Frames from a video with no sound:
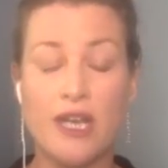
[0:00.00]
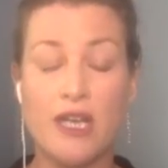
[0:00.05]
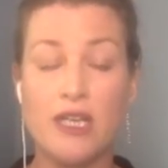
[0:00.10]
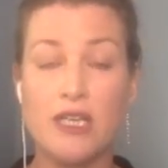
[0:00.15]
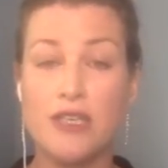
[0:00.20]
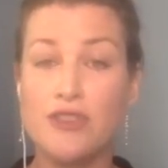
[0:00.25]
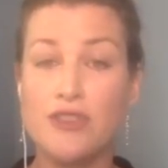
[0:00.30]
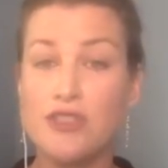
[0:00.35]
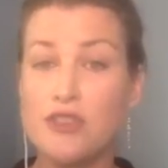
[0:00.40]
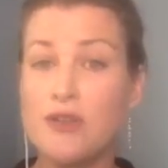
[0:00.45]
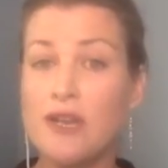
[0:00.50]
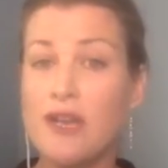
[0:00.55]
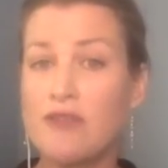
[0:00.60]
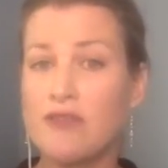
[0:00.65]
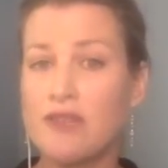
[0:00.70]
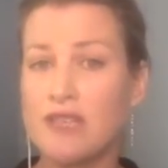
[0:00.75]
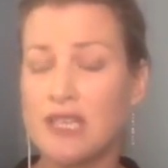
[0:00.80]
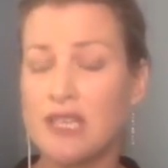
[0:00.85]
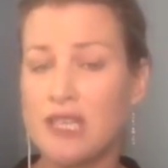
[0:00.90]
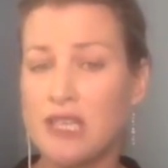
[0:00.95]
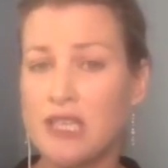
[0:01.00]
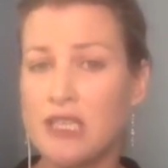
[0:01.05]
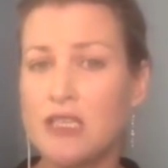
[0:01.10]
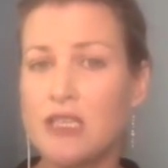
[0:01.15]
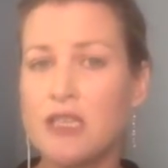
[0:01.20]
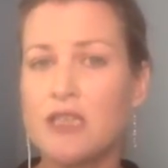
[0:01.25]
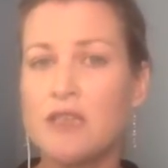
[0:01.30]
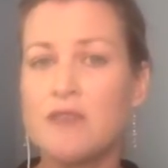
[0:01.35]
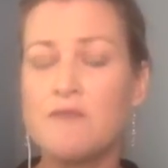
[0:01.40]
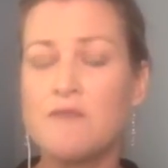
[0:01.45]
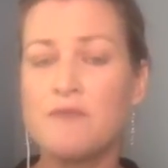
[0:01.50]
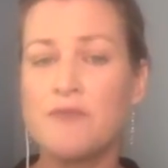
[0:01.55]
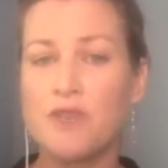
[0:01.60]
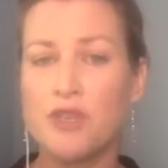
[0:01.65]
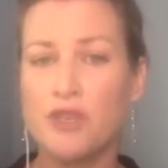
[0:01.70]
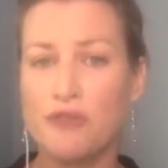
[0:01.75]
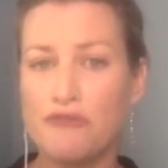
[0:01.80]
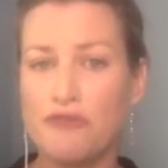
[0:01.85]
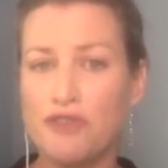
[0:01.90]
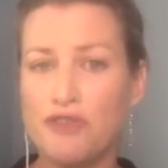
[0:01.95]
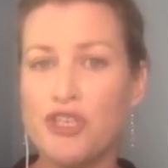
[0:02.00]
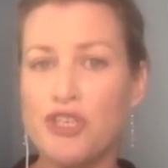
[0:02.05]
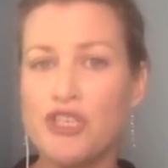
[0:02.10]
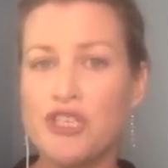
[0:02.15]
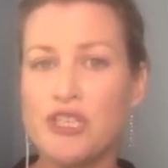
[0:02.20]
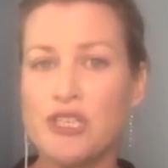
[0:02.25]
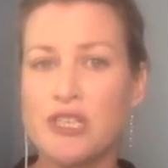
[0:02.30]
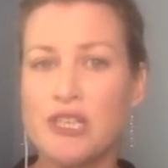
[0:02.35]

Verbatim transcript: And I do have a killer conversion,